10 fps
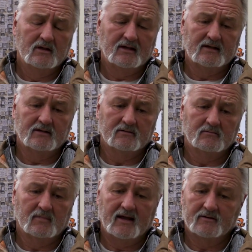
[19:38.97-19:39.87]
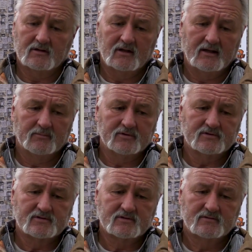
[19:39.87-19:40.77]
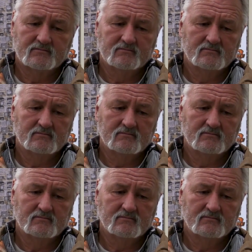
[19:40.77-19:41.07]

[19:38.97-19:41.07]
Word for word: out to campus.